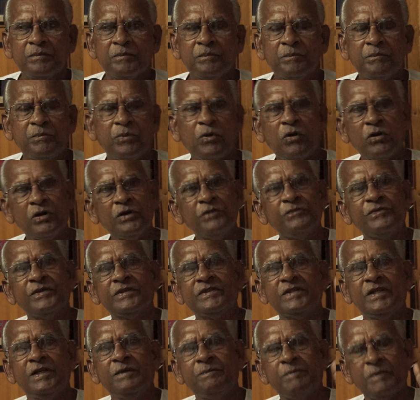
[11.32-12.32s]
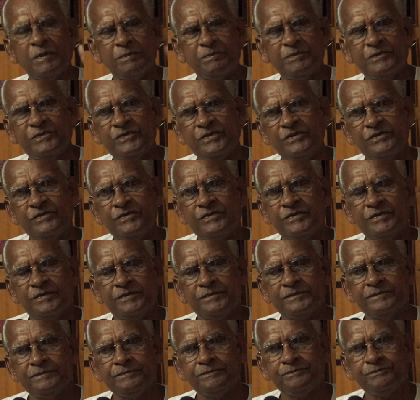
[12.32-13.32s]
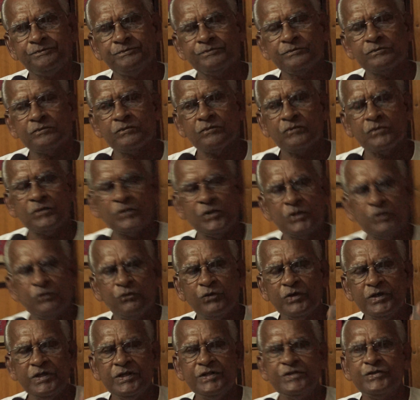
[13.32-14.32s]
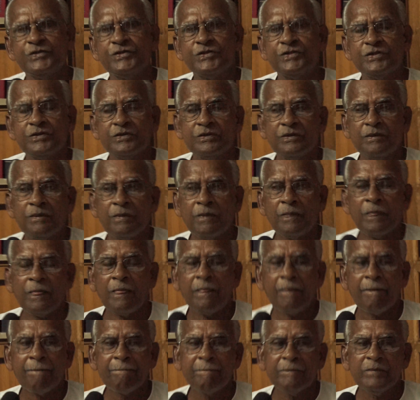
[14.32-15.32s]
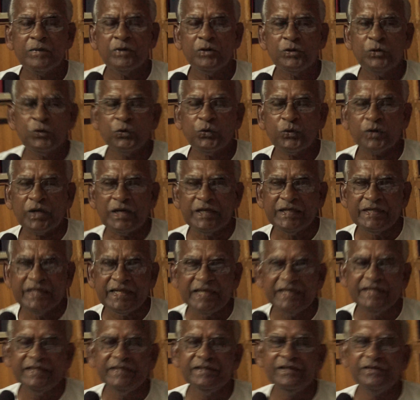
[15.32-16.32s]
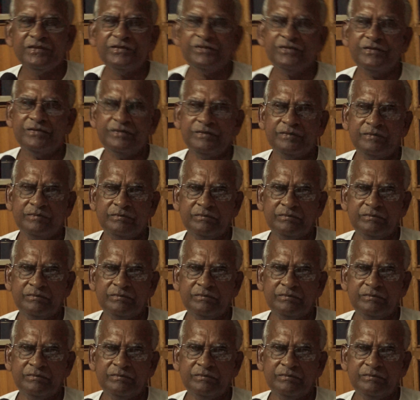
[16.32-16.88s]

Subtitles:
broadly for three purposes. One is to contain this